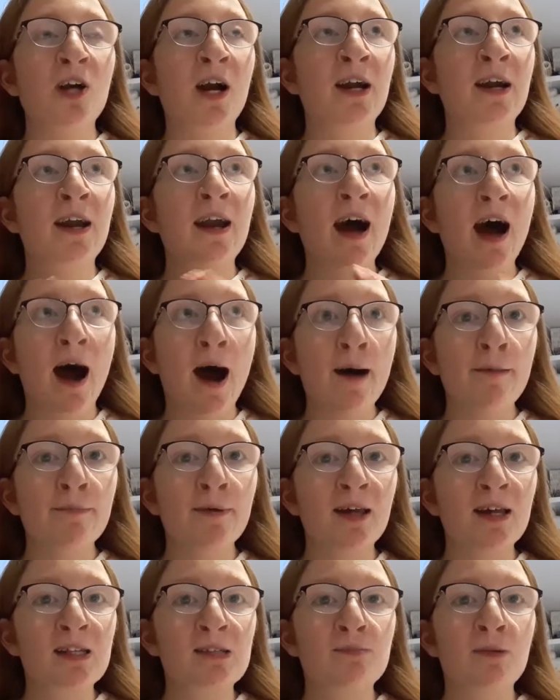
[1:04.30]
a gap
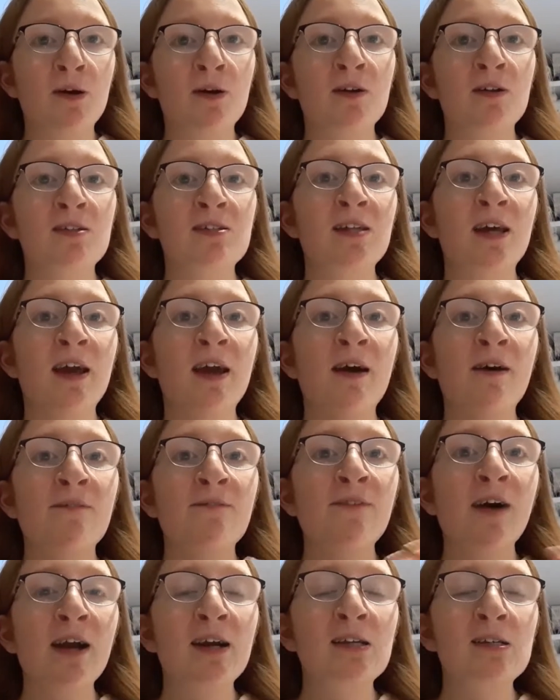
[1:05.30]
is because it
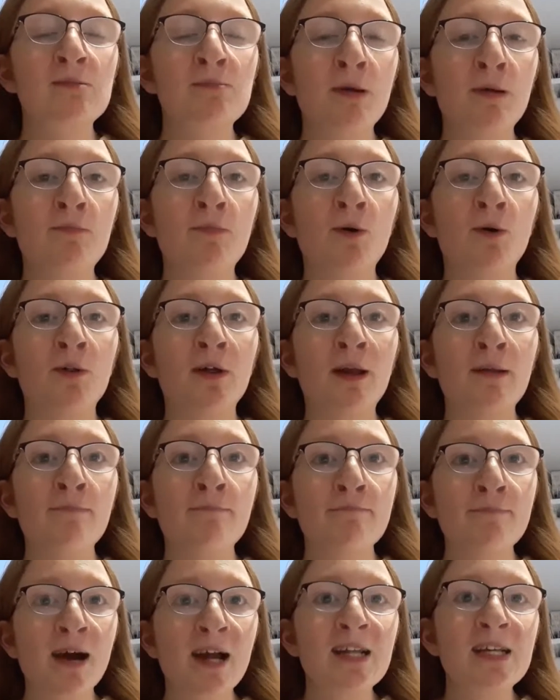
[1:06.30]
affects people
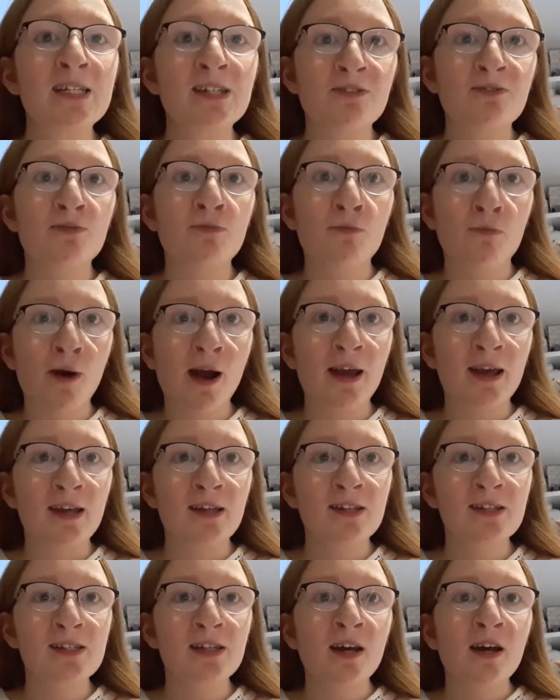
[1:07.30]
in many different
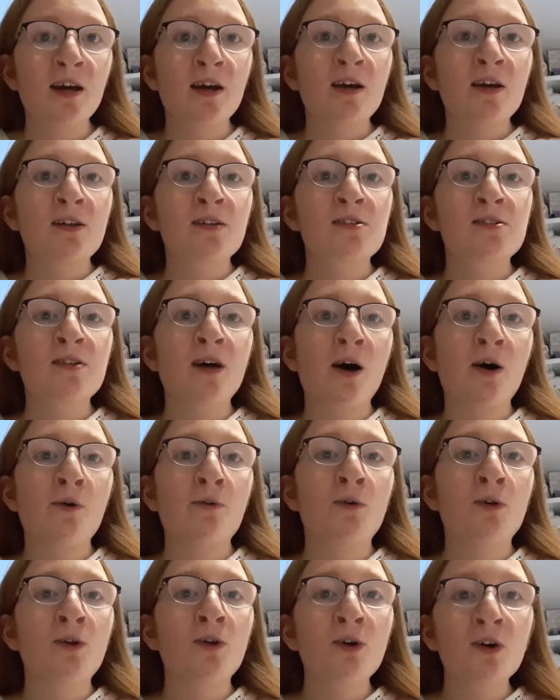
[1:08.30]
ways.
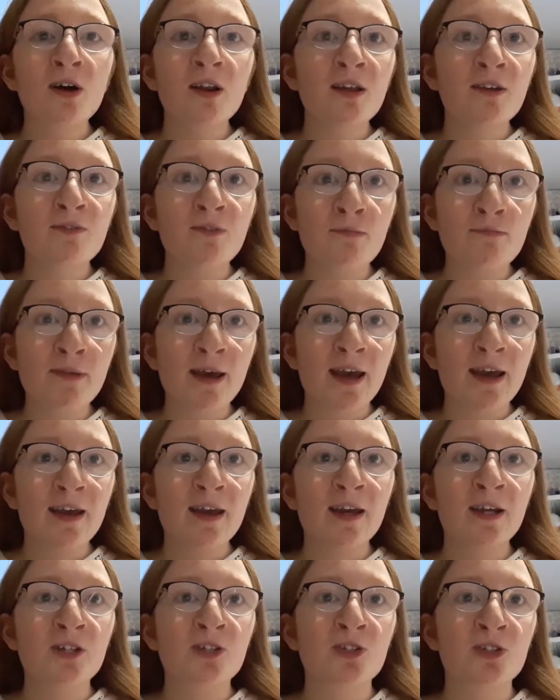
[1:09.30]
So luckily for me,
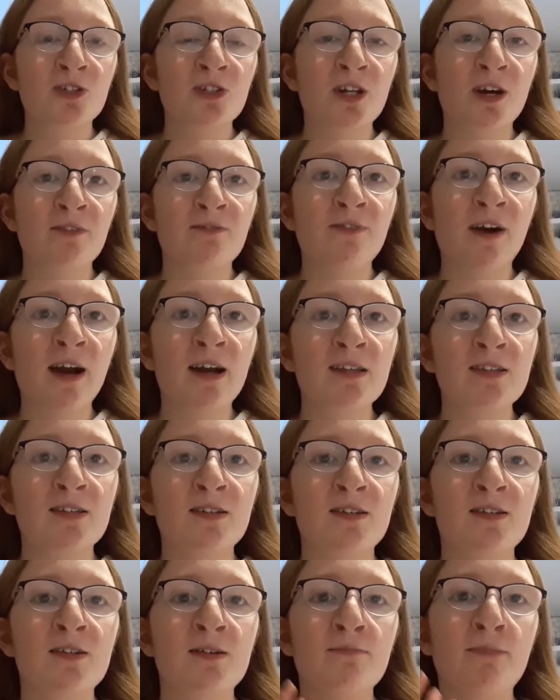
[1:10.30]
it just
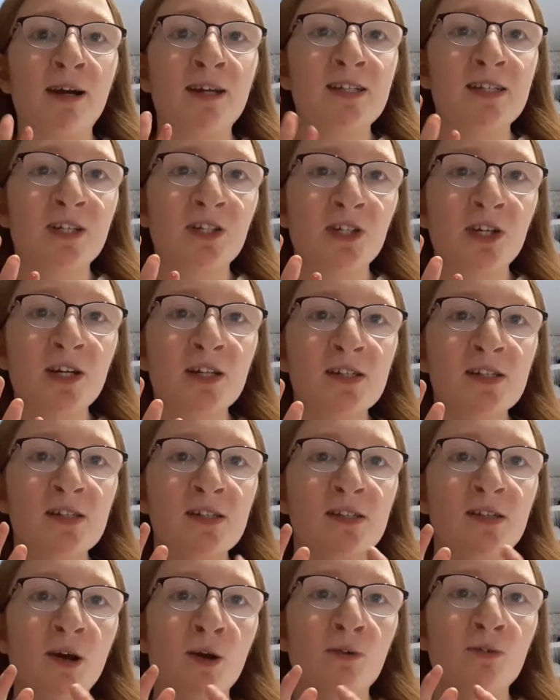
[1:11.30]
affected my digits,
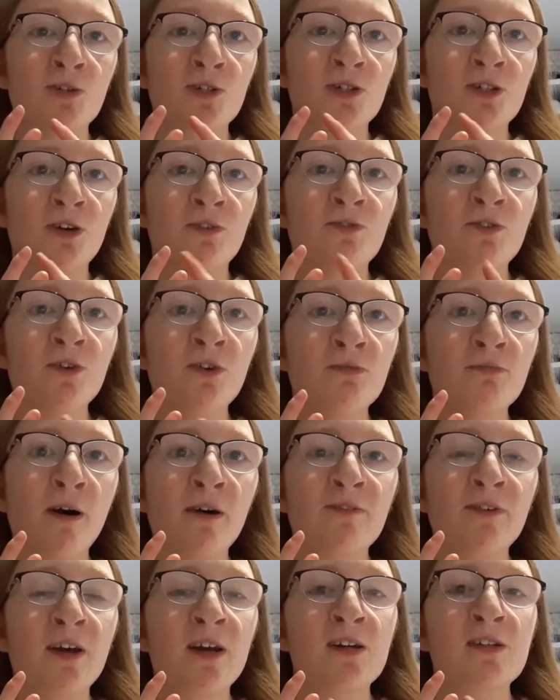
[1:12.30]
so just a few of my
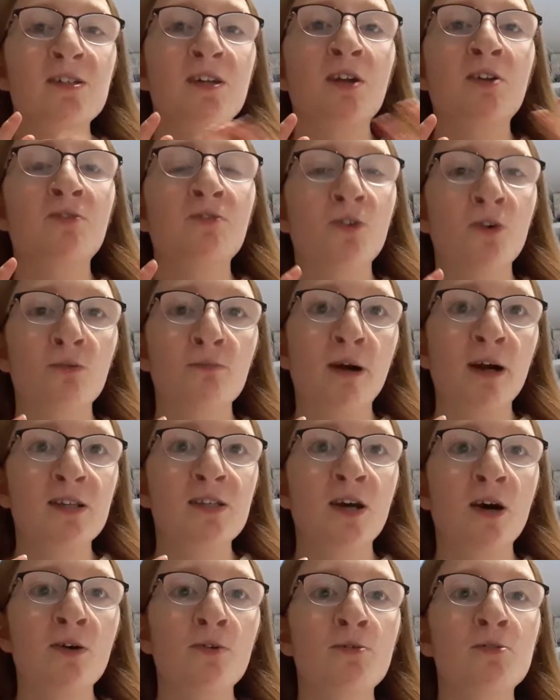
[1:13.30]
fingers and a few of my
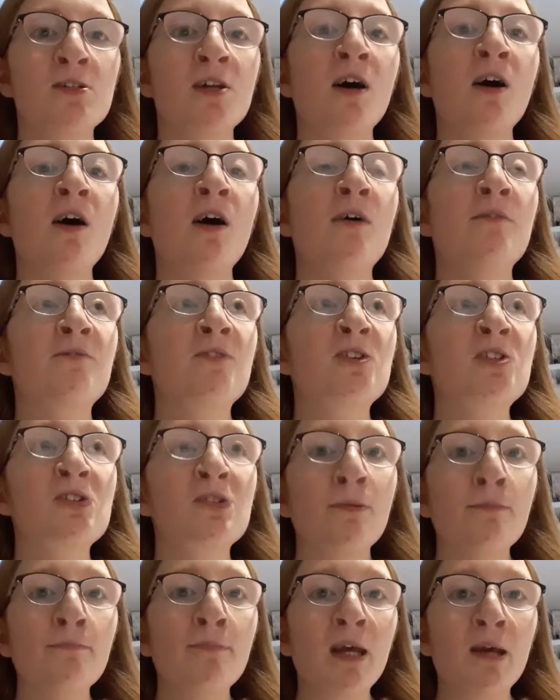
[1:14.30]
toes. For
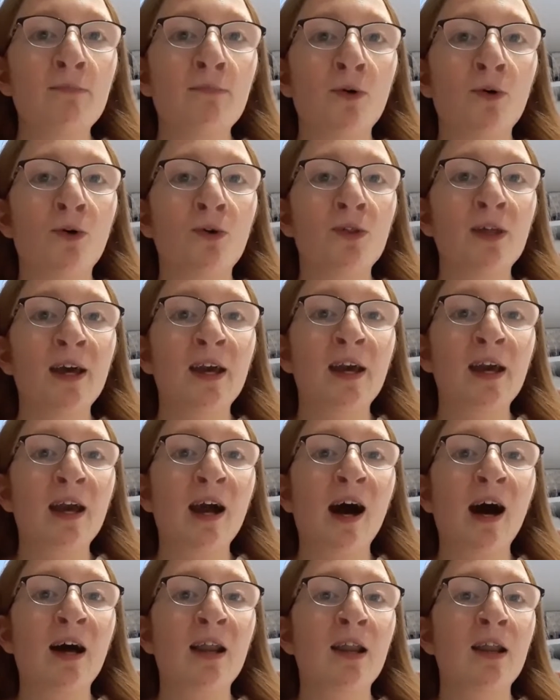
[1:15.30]
some people, it
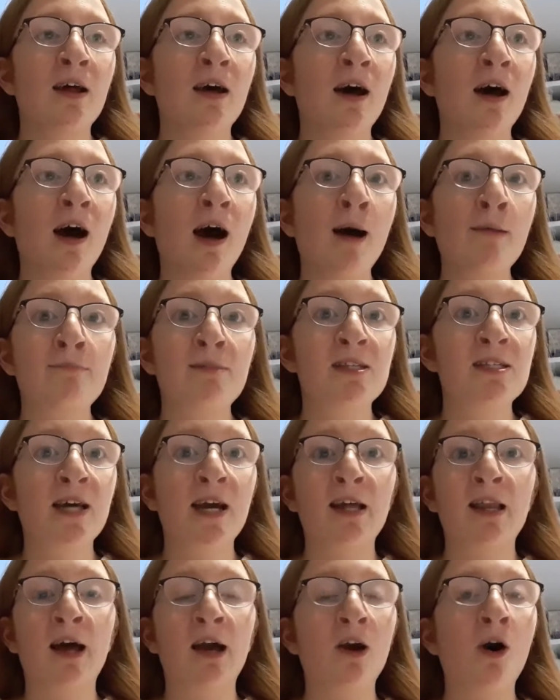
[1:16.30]
can
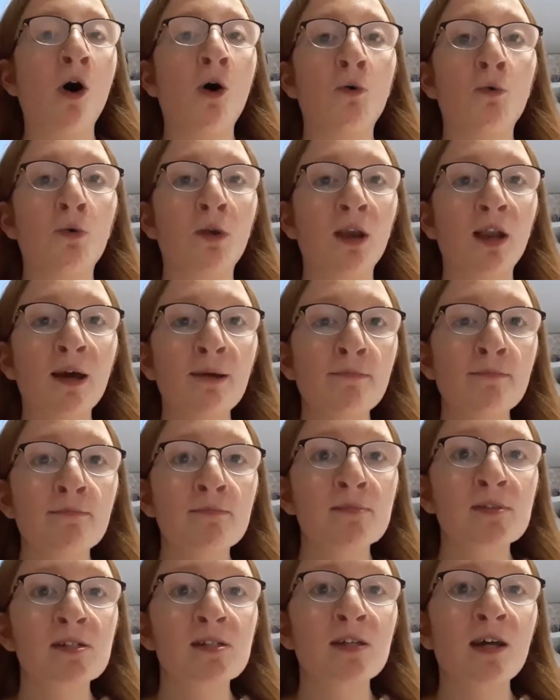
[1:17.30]
amputate like whole
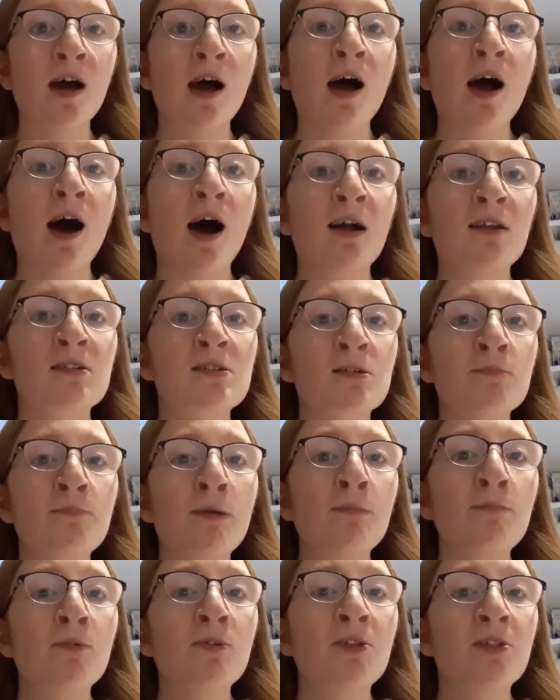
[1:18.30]
limbs, and some
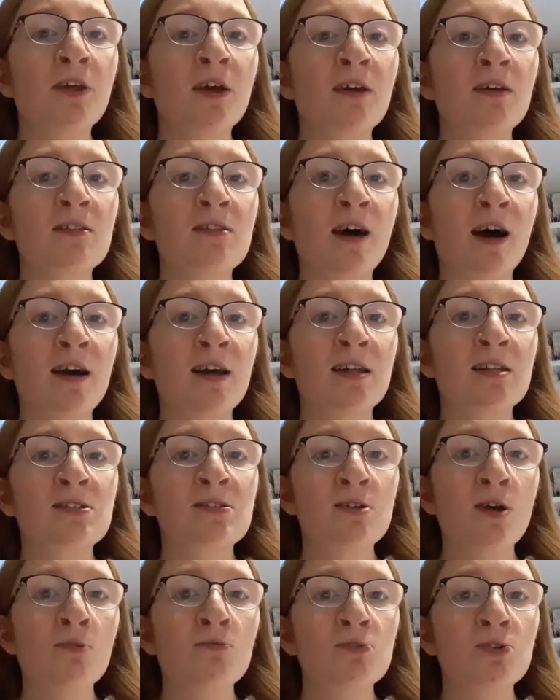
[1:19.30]
people think that it's
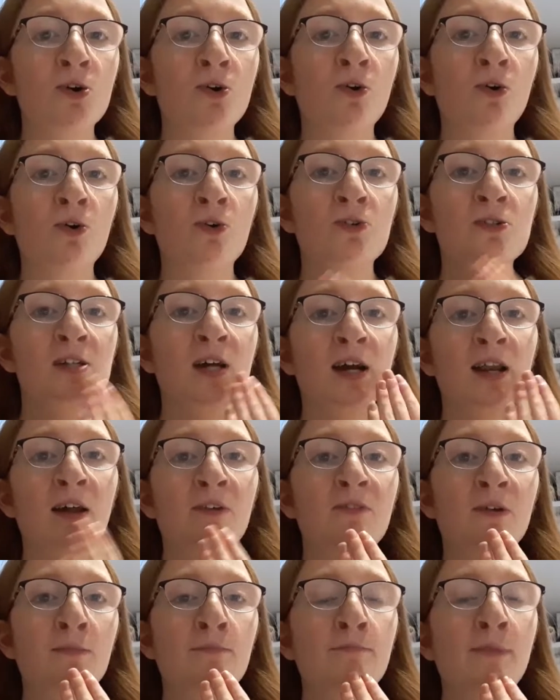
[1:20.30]
known to cause
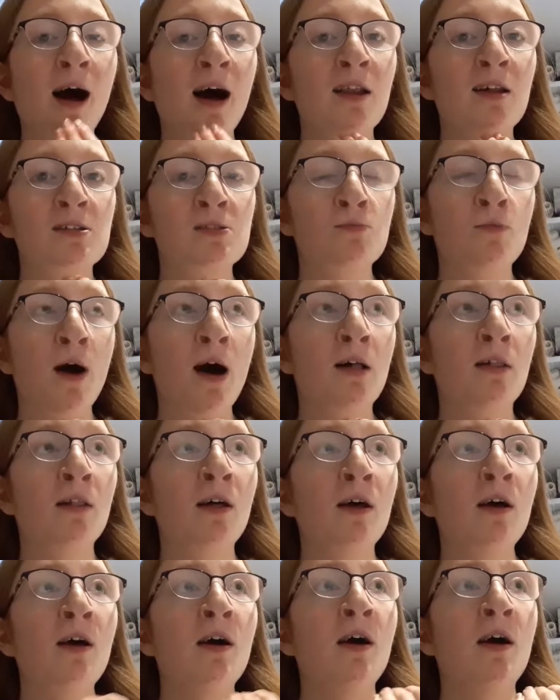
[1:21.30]
cleft lip and palate as well.
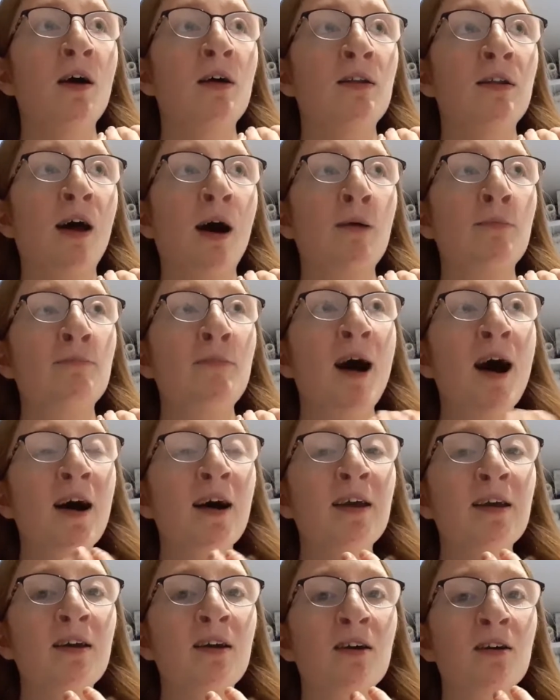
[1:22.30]
Now,
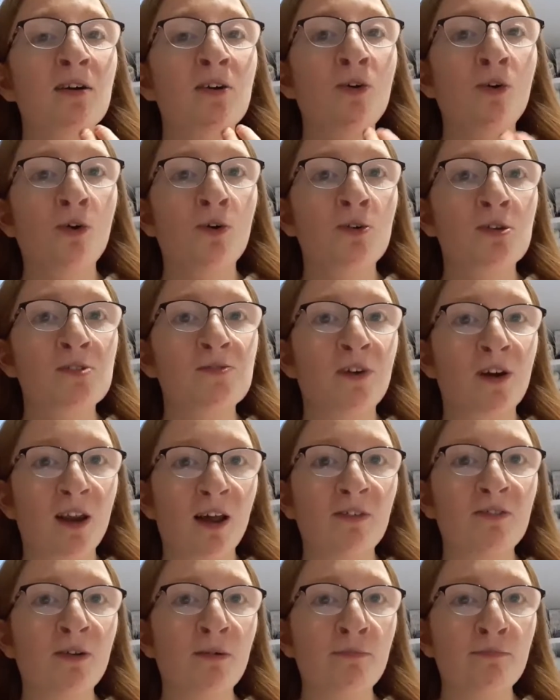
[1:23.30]
my cause for
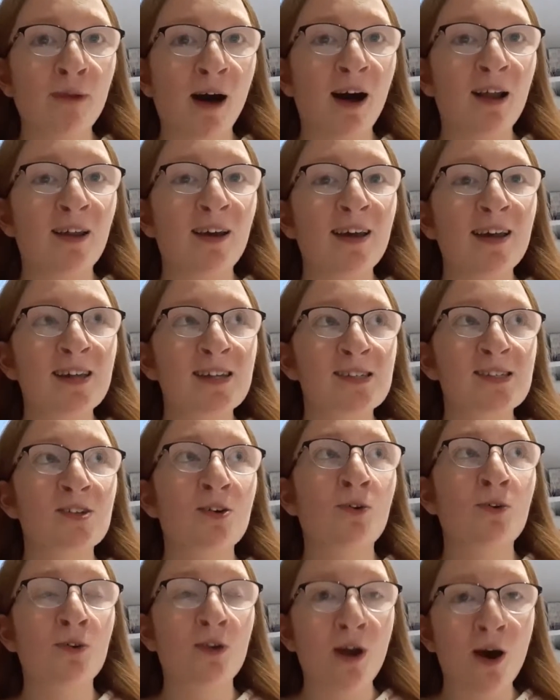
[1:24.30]
cleft lip and palate is
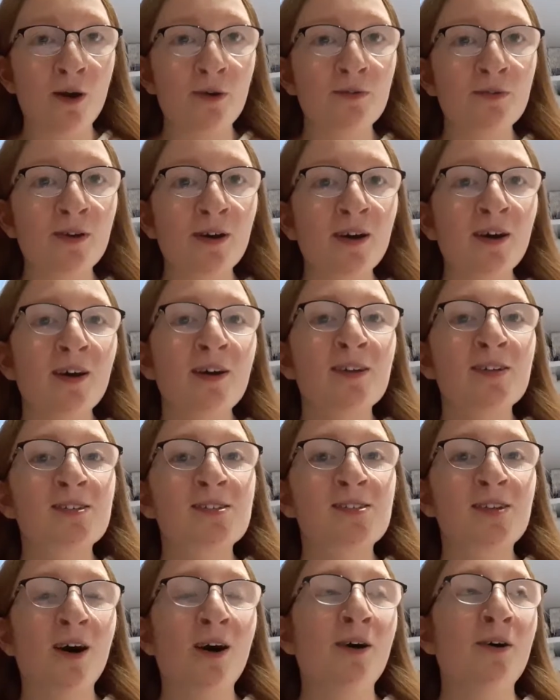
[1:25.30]
unknown,
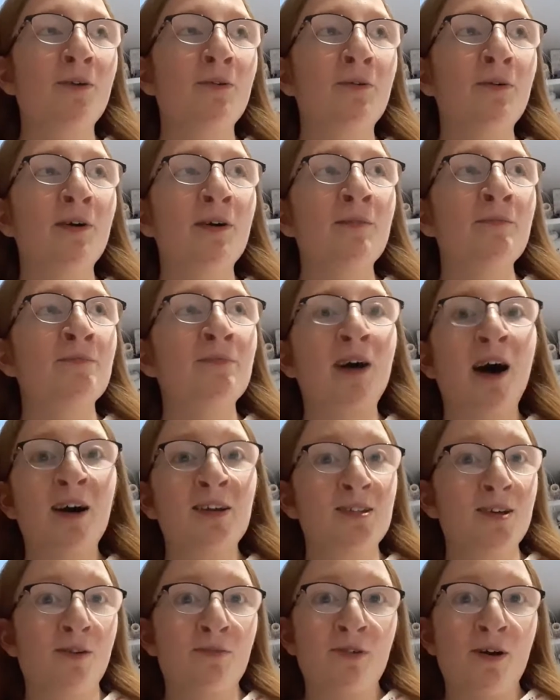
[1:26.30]
so I
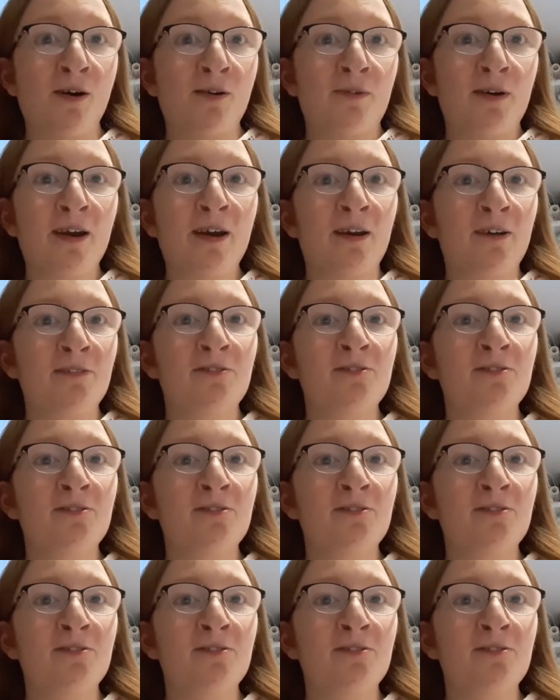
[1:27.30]
don't know if